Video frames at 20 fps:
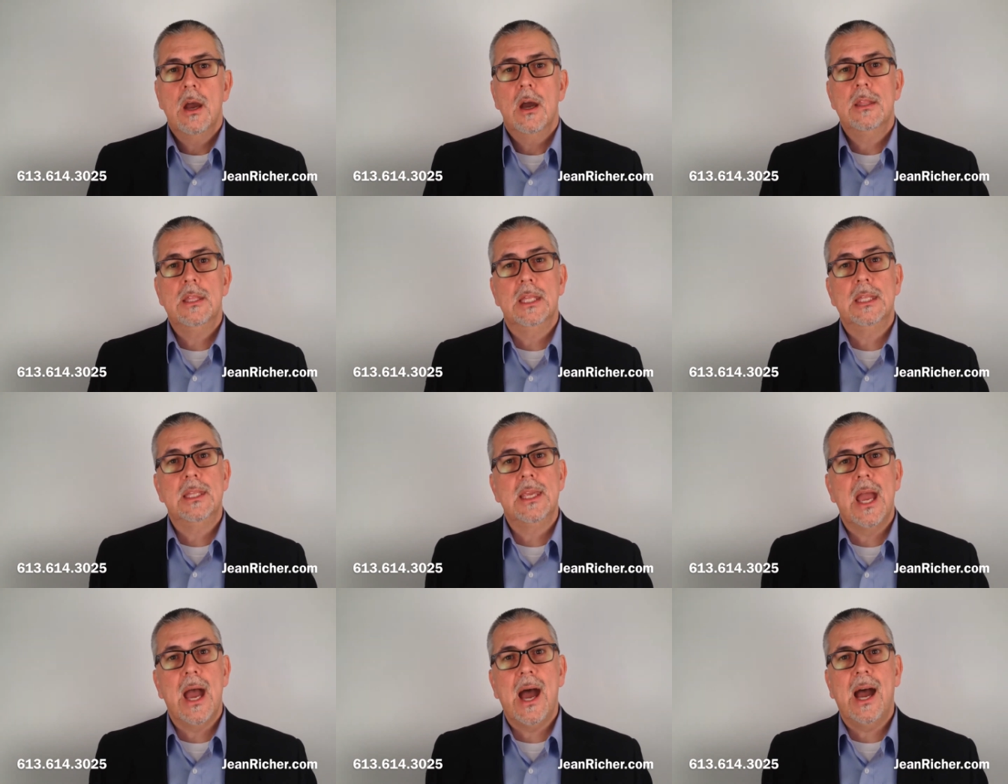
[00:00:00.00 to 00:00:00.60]
and
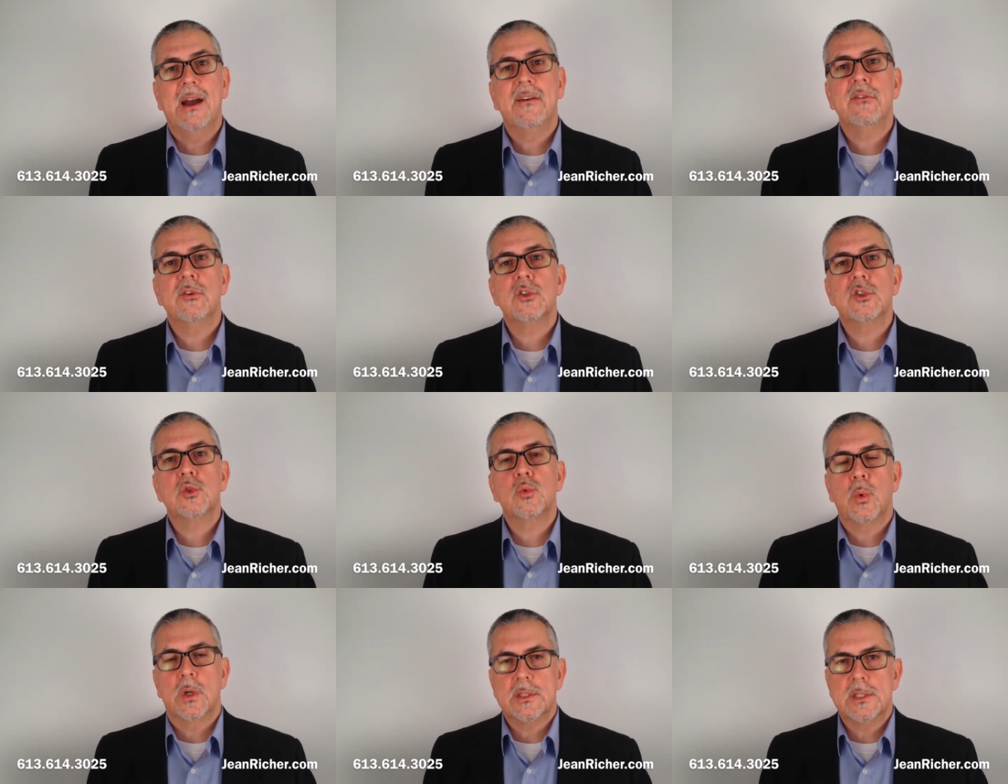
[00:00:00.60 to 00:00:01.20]
then the
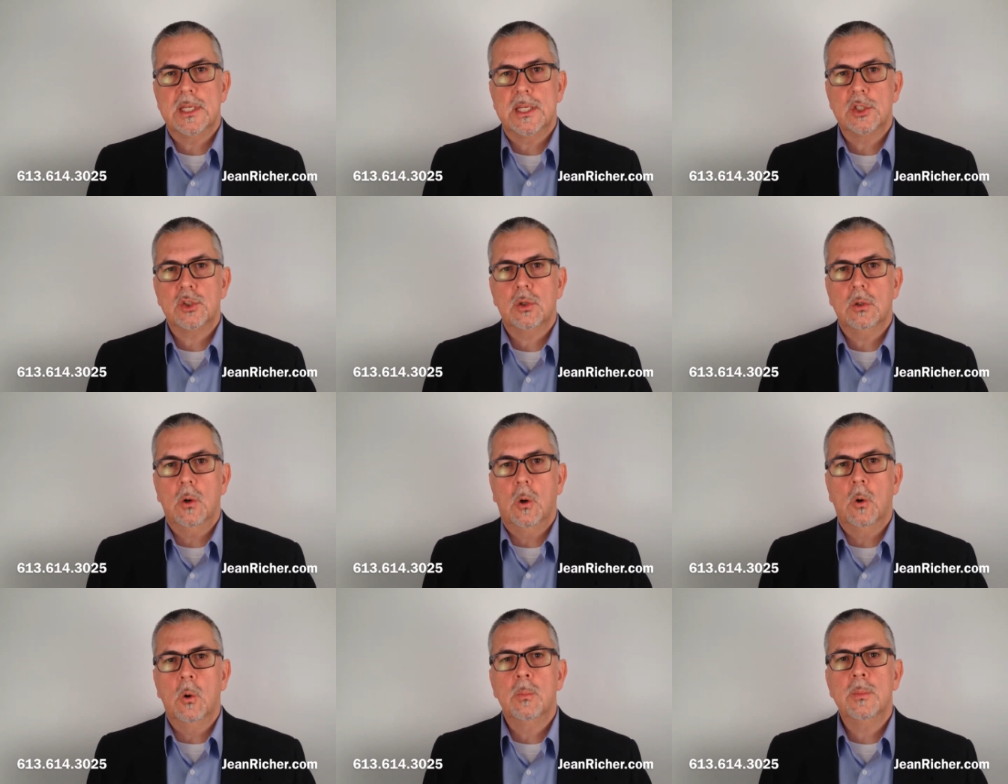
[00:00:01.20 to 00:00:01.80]
average
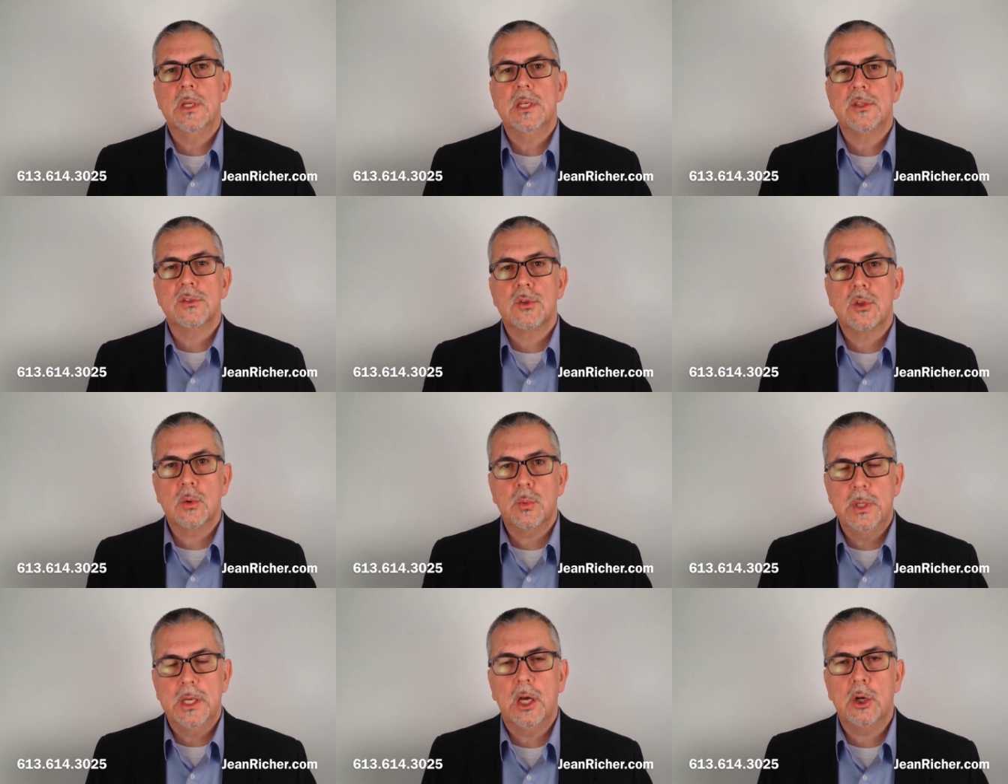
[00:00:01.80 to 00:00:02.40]
residential home is
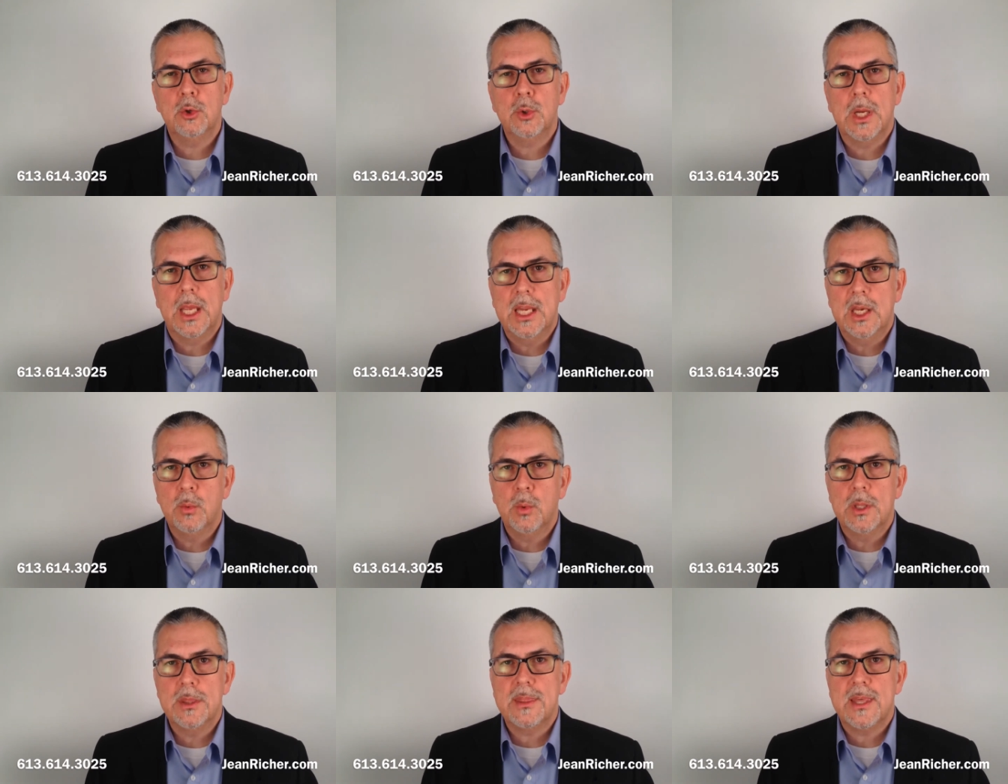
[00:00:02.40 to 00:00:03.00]

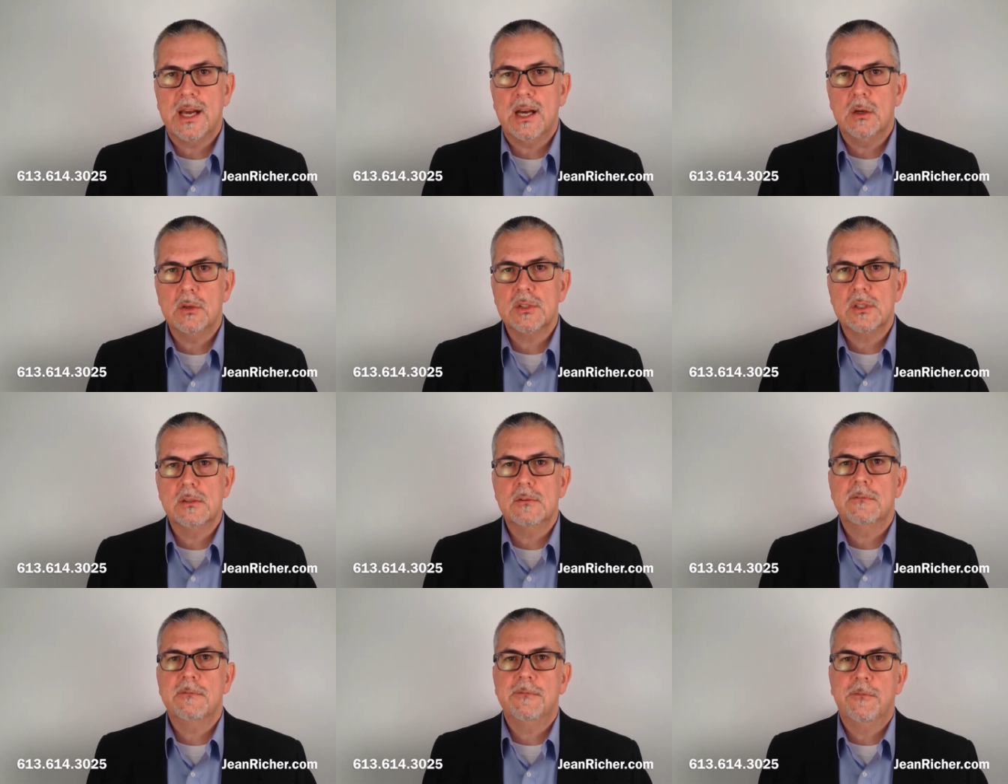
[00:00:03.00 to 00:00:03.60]

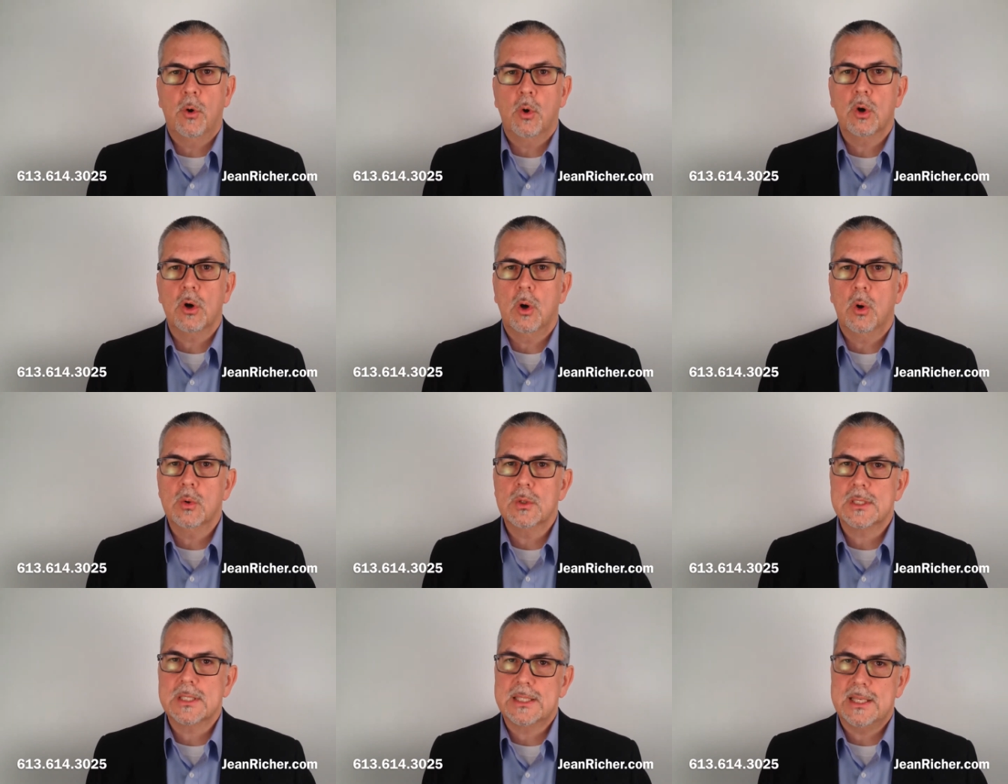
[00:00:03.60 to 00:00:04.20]

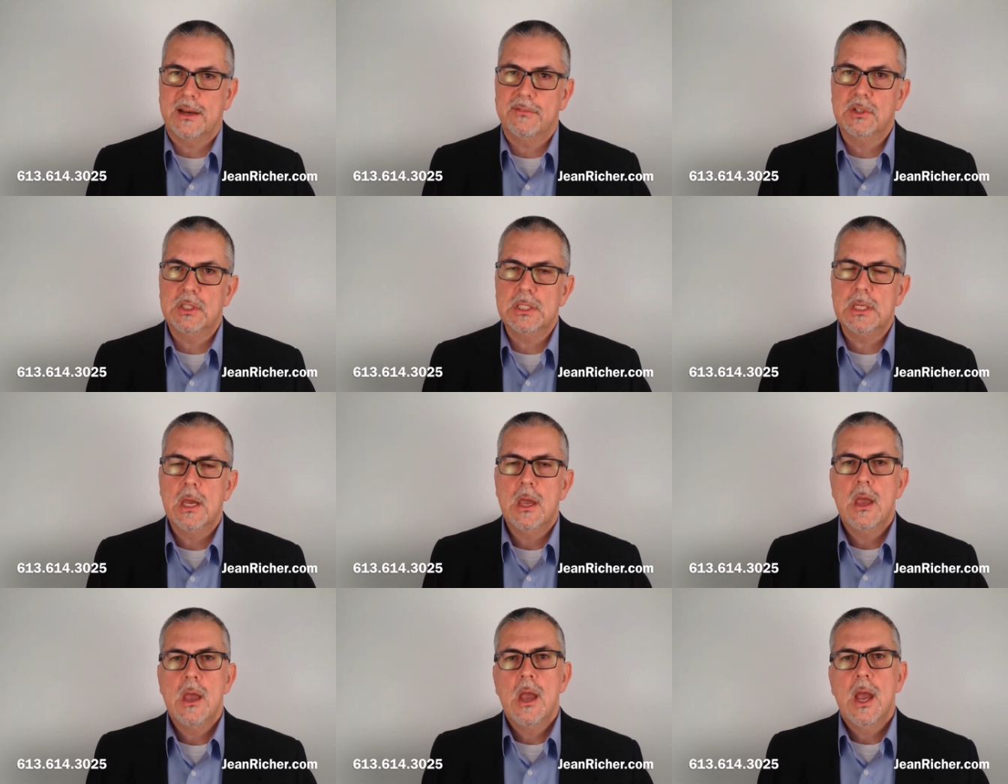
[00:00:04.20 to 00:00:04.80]

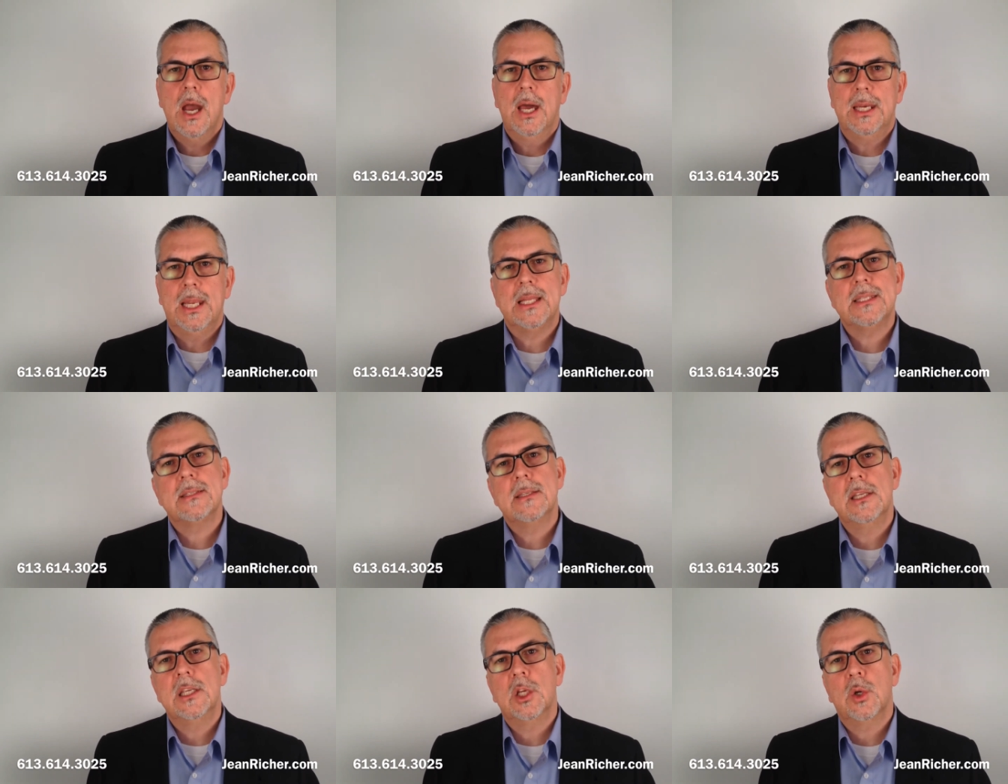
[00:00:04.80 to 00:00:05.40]
381,407, and
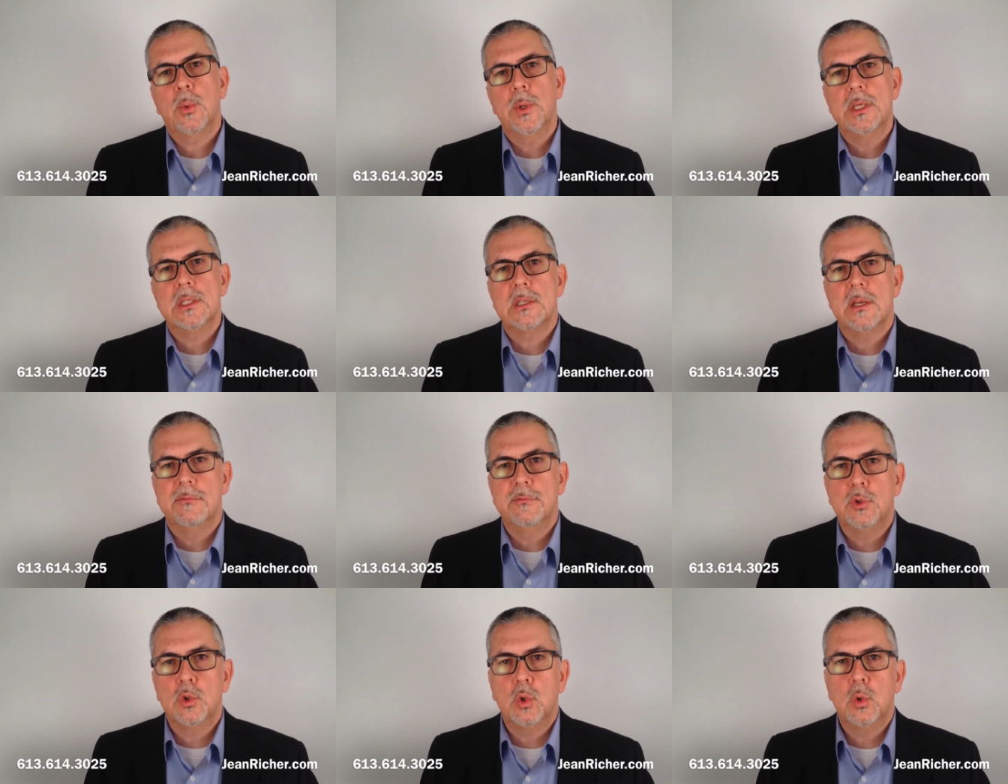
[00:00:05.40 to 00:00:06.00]
that's an increase
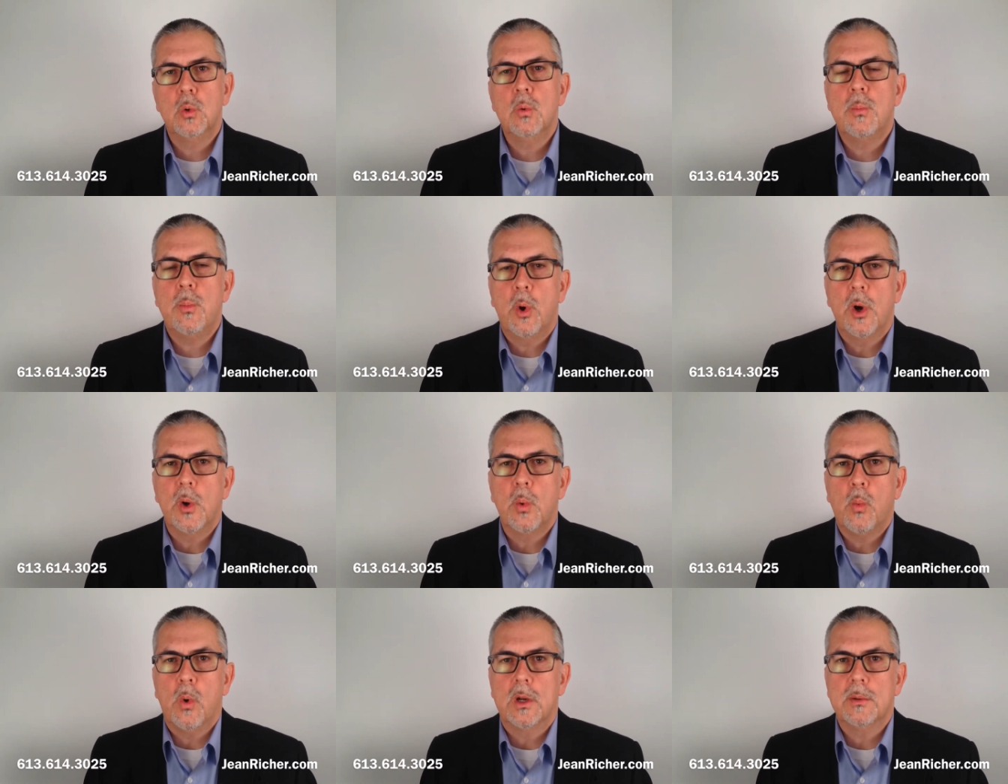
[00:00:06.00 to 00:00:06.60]
of
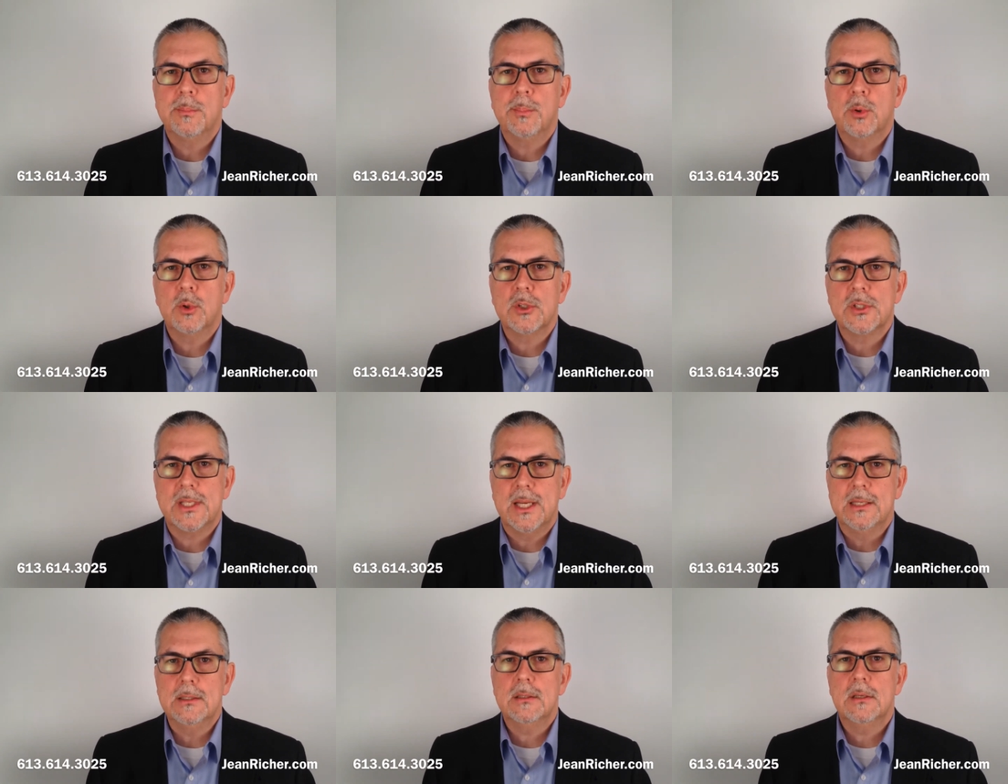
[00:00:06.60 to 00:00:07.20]

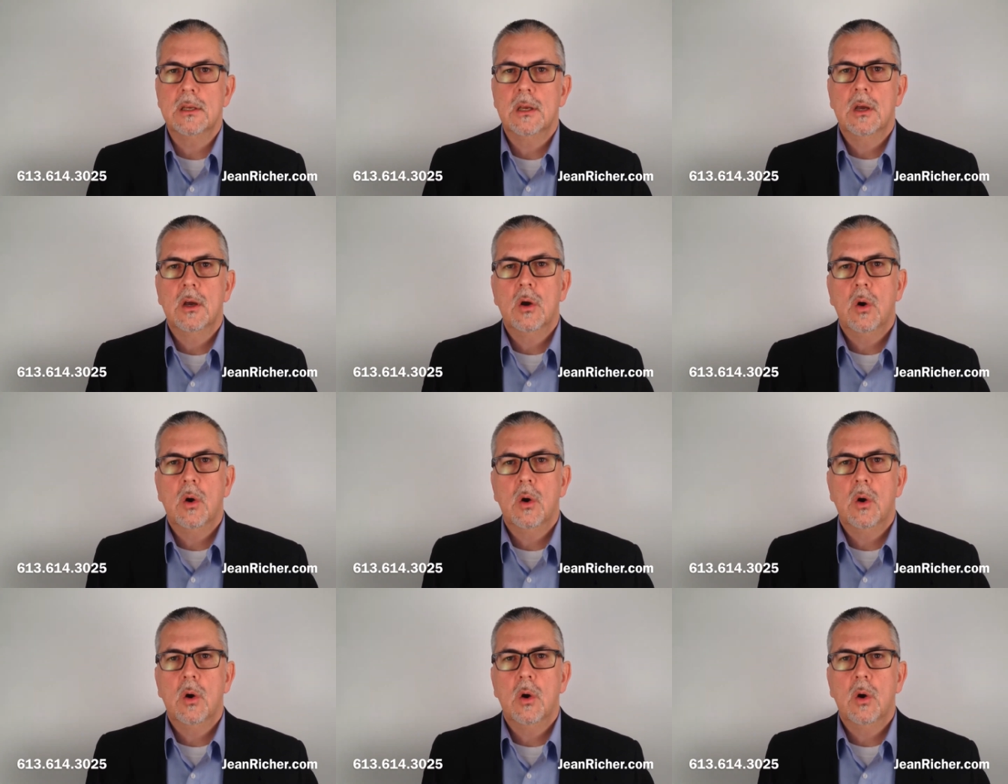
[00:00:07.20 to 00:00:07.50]
2.1%